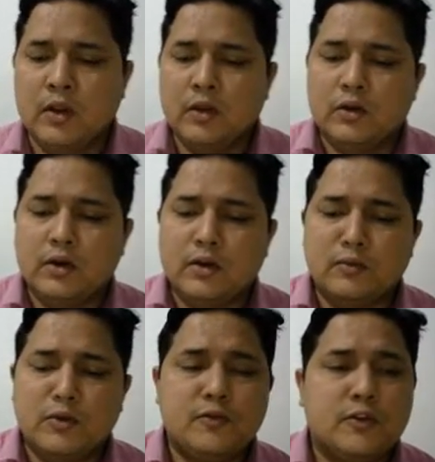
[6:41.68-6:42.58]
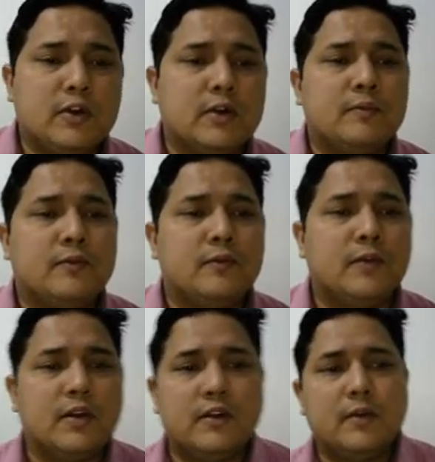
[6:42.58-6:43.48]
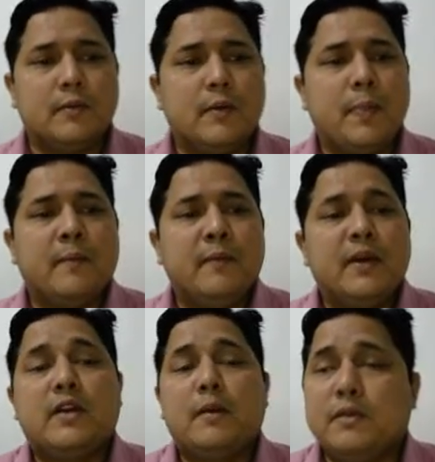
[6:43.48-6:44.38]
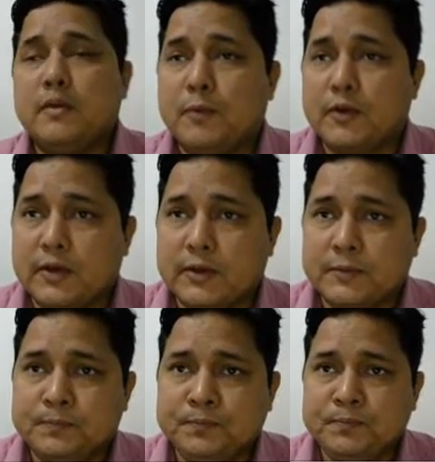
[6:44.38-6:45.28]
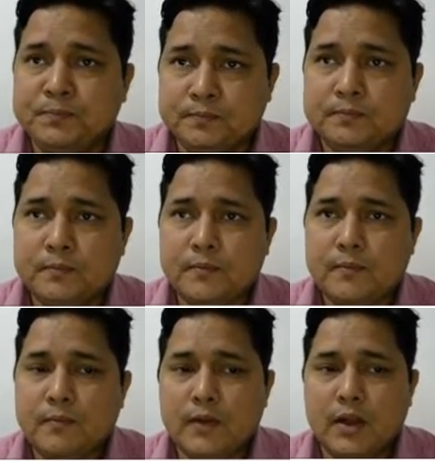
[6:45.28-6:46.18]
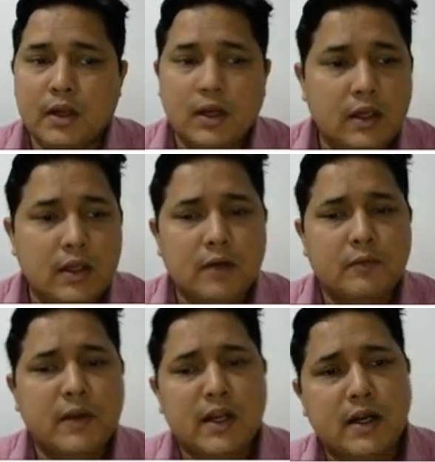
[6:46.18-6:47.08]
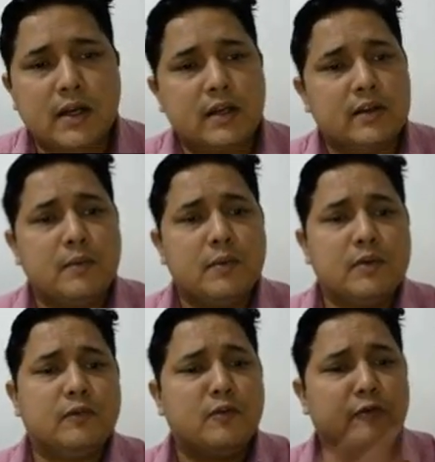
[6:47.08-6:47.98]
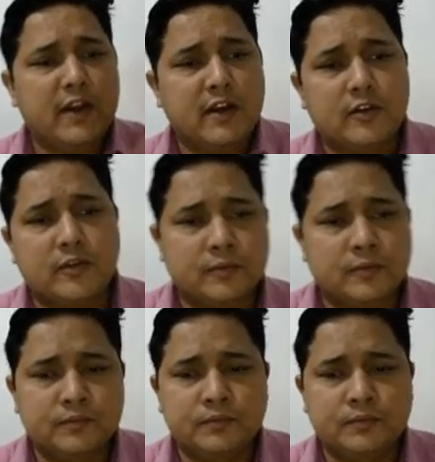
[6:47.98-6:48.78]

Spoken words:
So let us move to the further example. Examples of project. Here we can get the examples from various